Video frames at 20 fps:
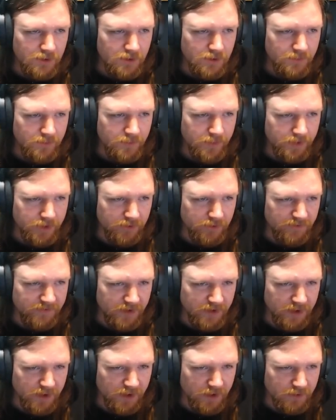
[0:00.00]
Battle
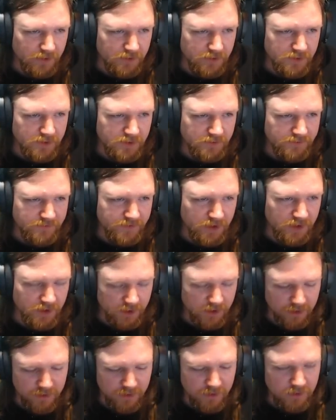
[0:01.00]
fleet,
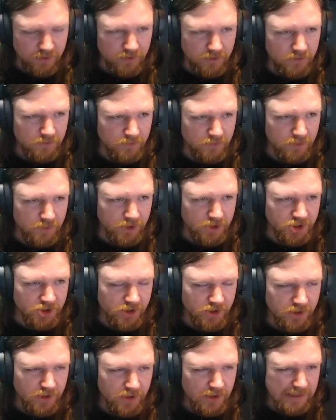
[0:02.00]
severe merge.
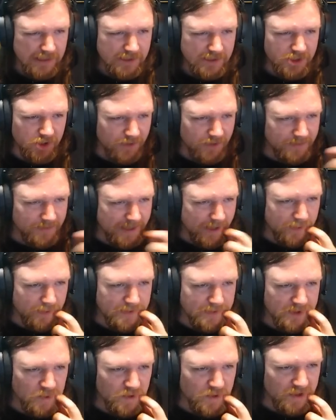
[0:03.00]
So I'm now up
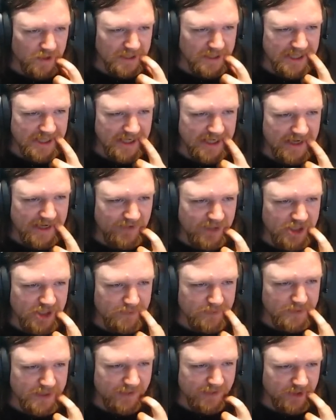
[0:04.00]
to 19 heavy
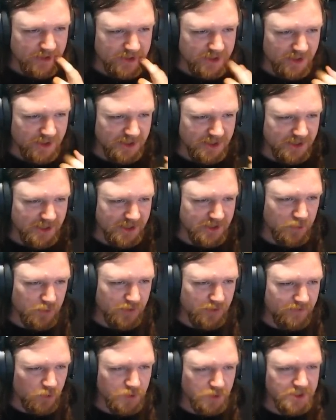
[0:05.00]
ships, having started this with
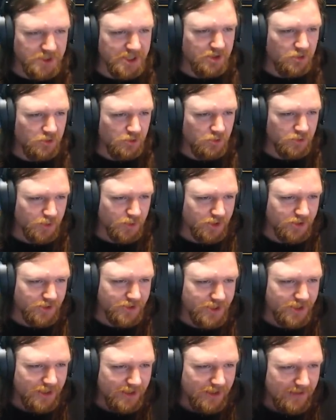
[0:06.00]
14 old ones.